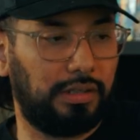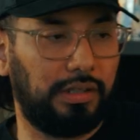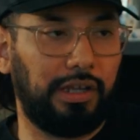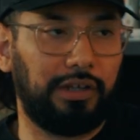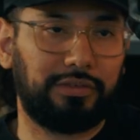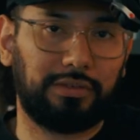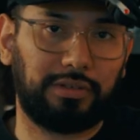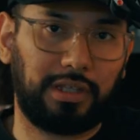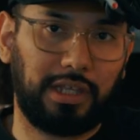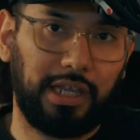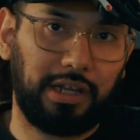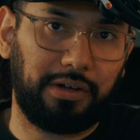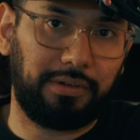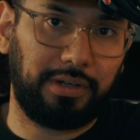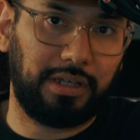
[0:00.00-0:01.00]
I also
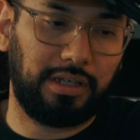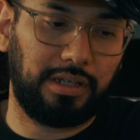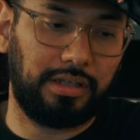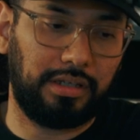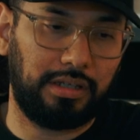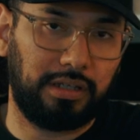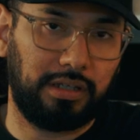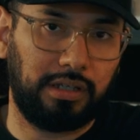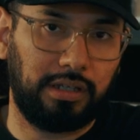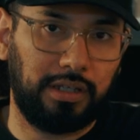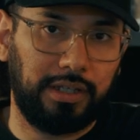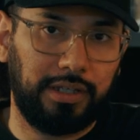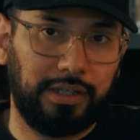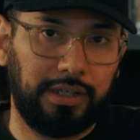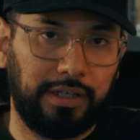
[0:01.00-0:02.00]
carry
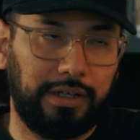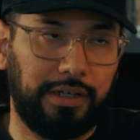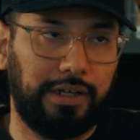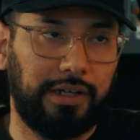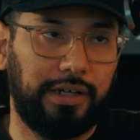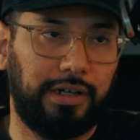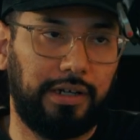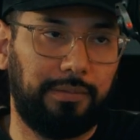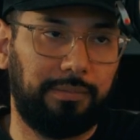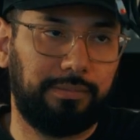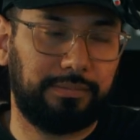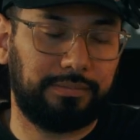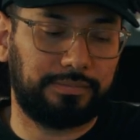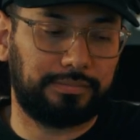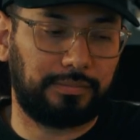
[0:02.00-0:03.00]

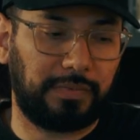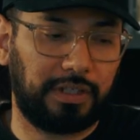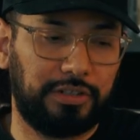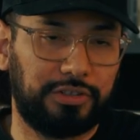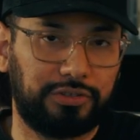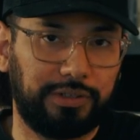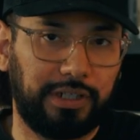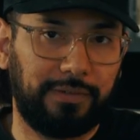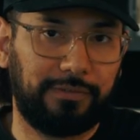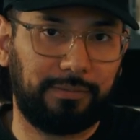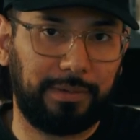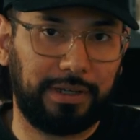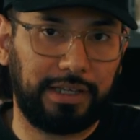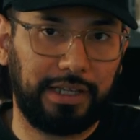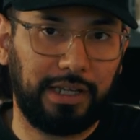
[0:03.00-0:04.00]
a strap for
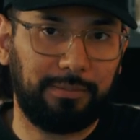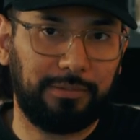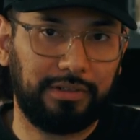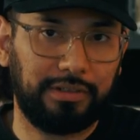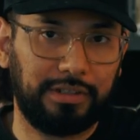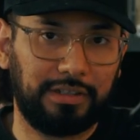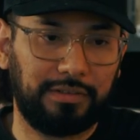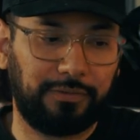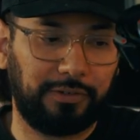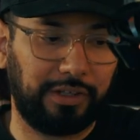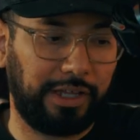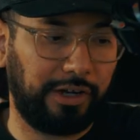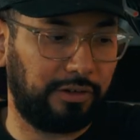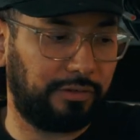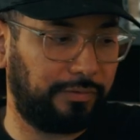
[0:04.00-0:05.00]
my camera. This is for the
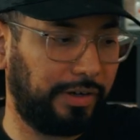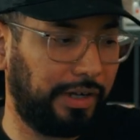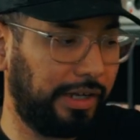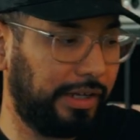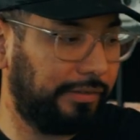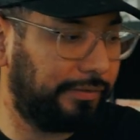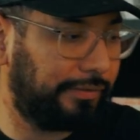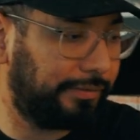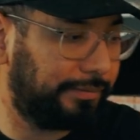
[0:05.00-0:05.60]
R5.